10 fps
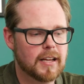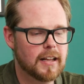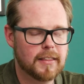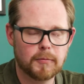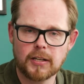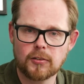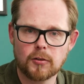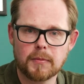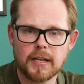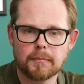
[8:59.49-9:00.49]
anything we can
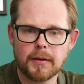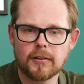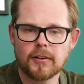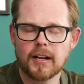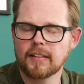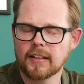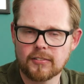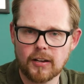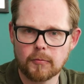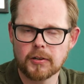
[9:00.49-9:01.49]
do to make it better, anything
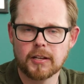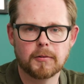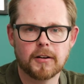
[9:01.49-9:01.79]
that's not working